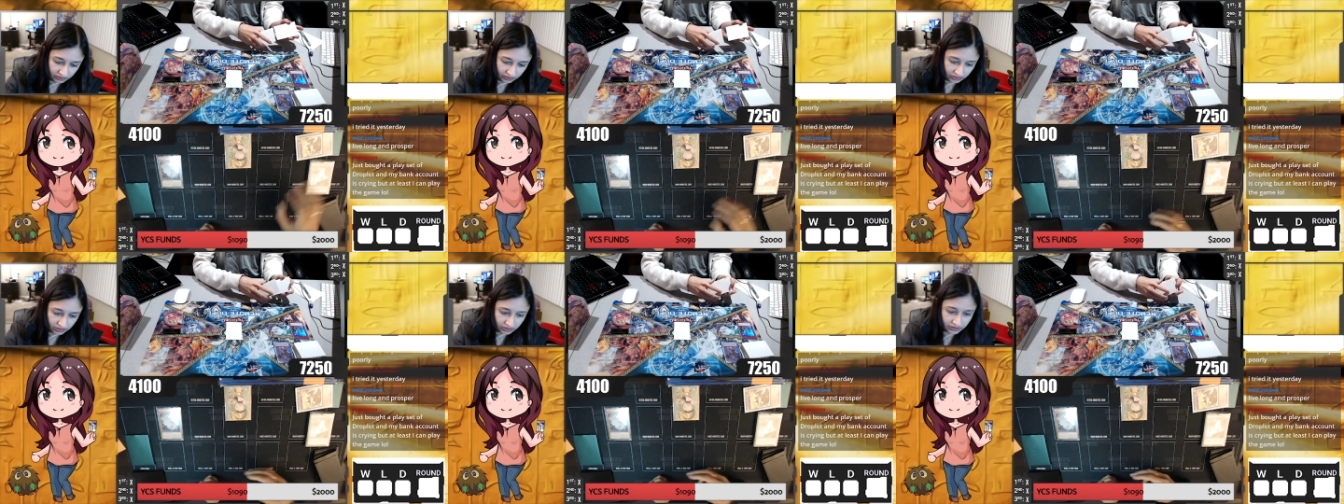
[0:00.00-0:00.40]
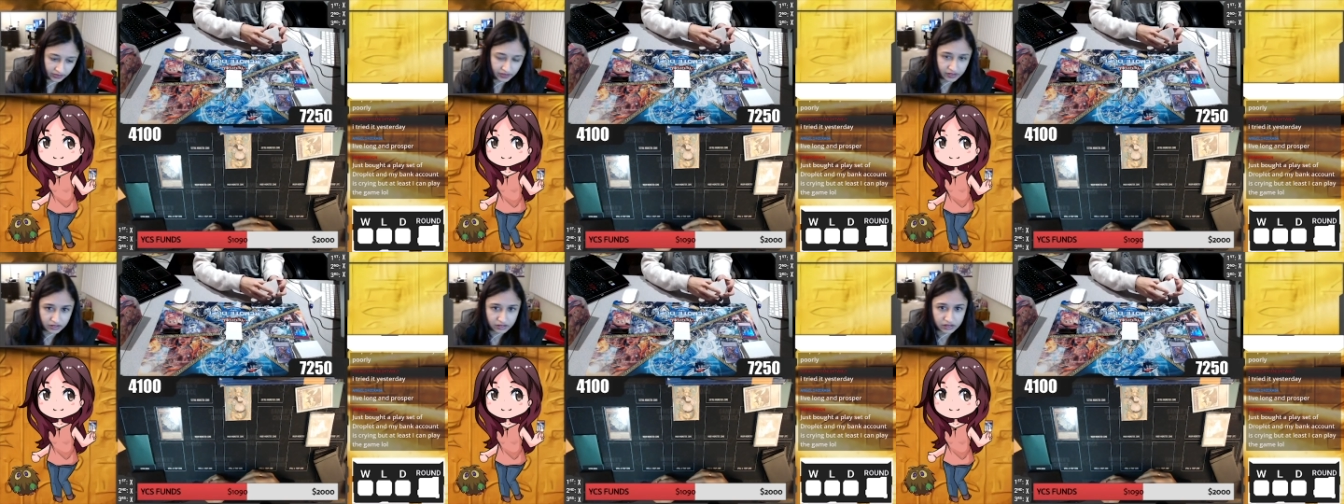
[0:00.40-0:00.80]
Okay,
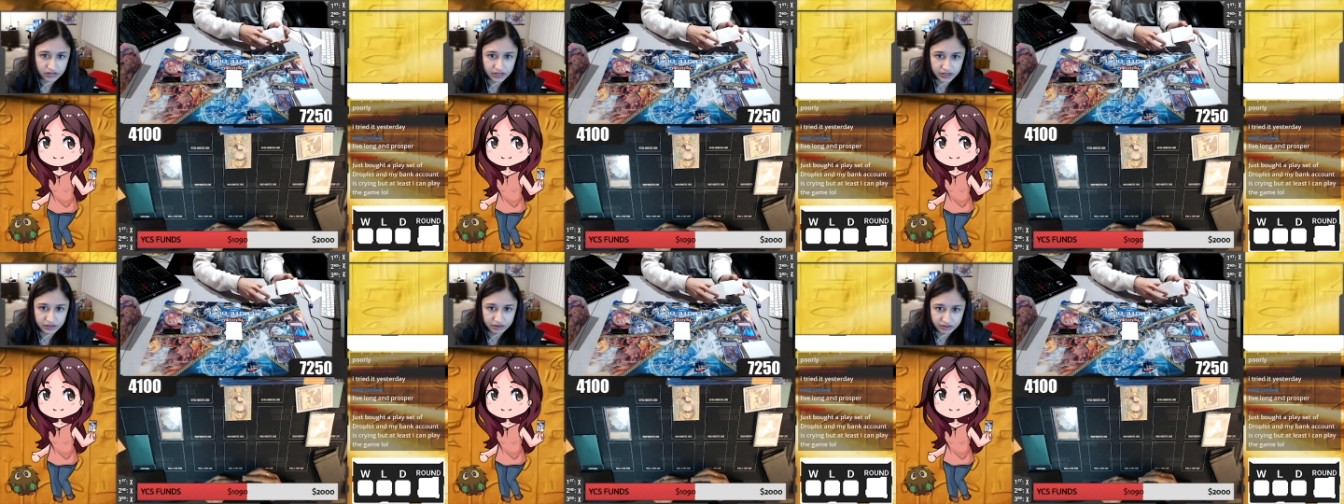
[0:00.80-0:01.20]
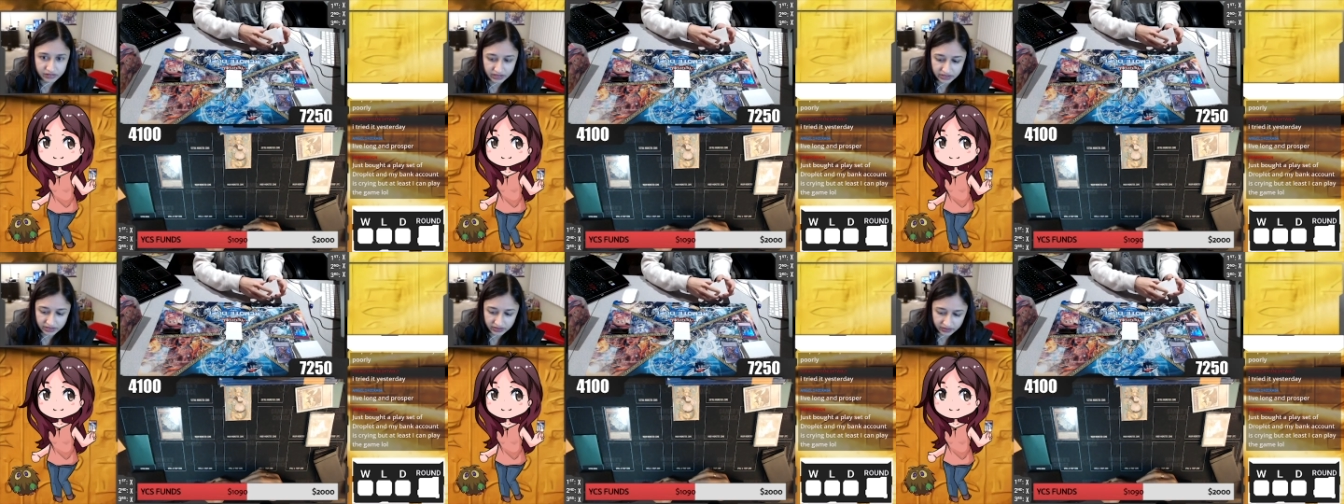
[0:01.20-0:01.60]
I'll go to end
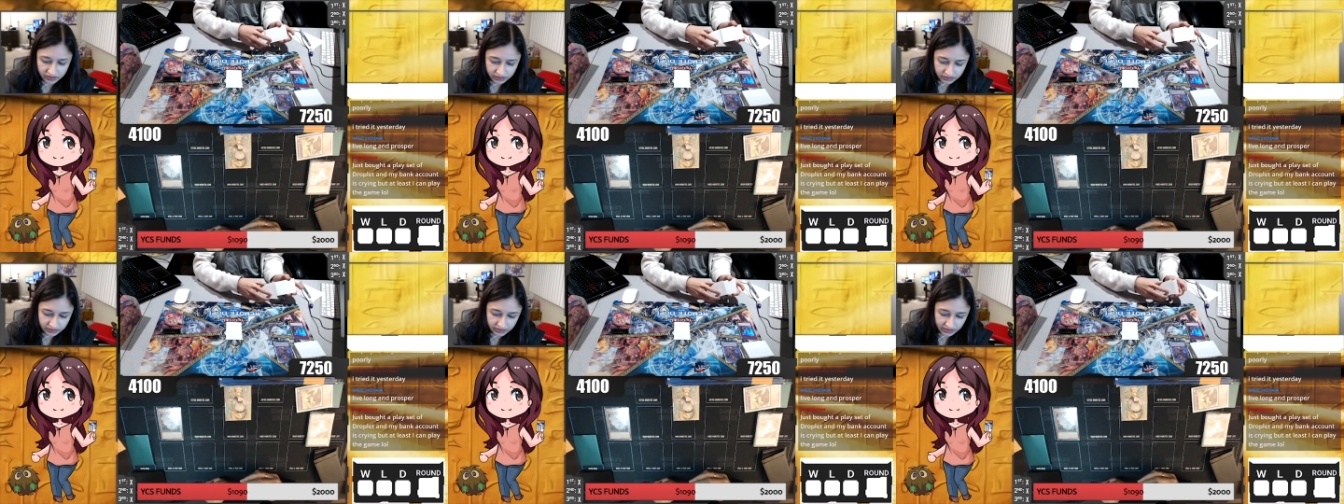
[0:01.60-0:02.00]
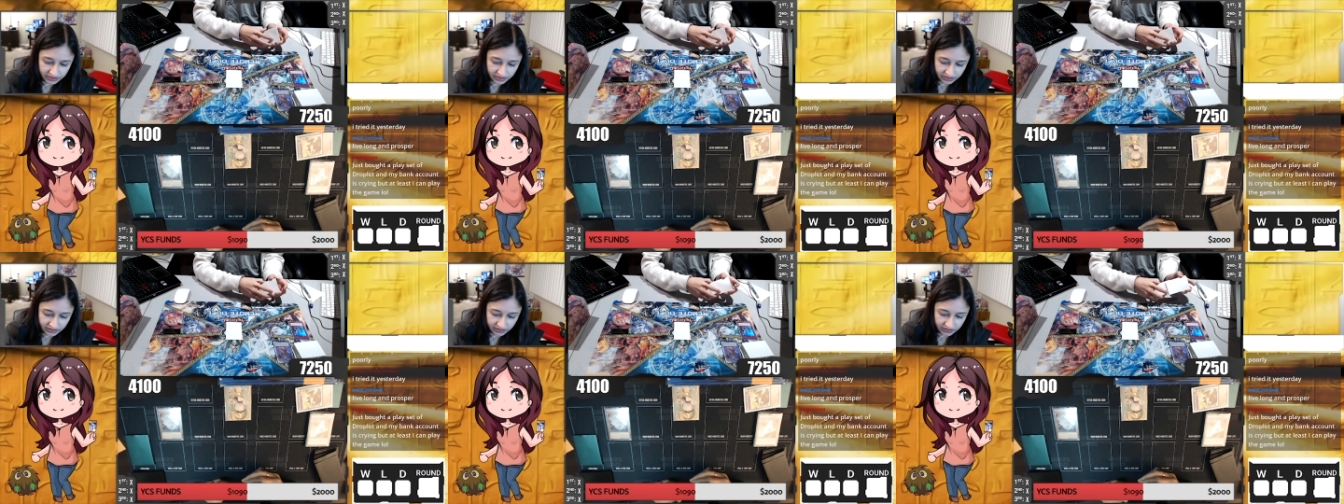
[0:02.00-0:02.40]
phase.
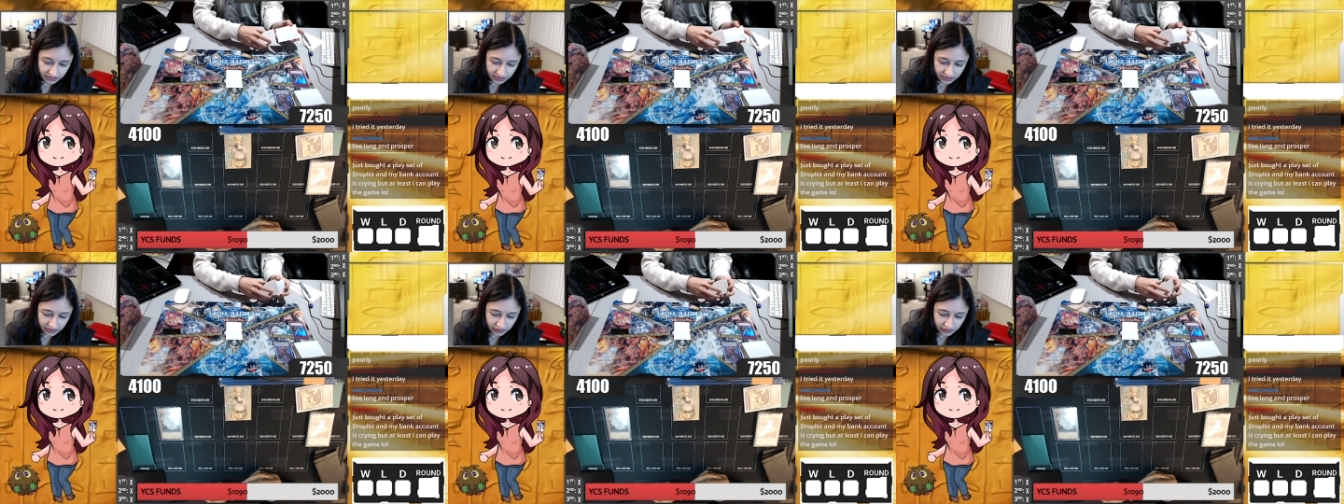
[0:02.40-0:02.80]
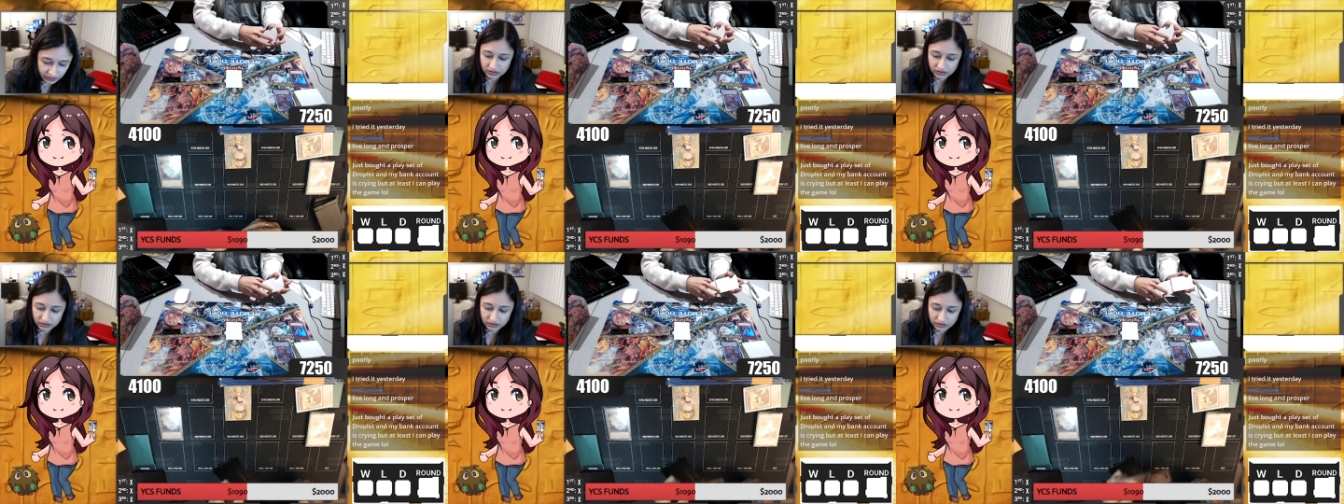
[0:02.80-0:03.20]
Titaniklad,
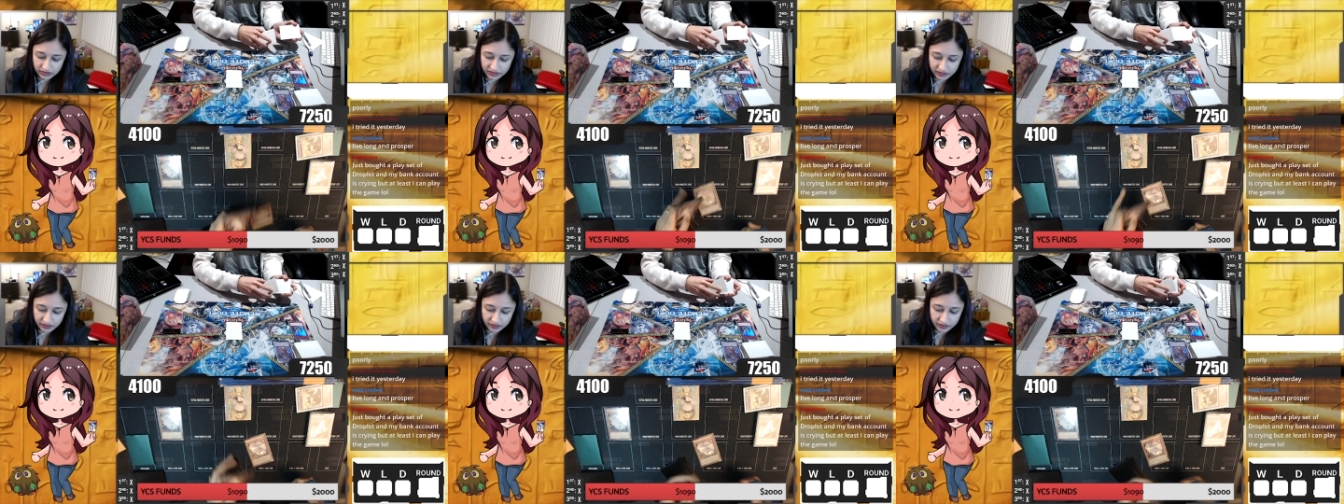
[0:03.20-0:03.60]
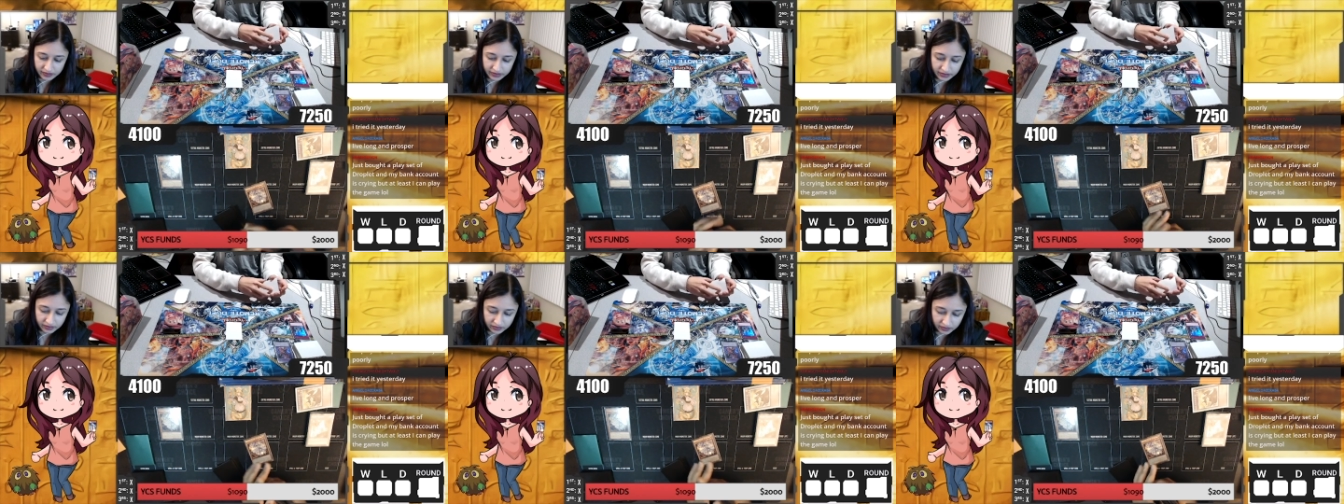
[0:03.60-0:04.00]
Ecclesia to hit.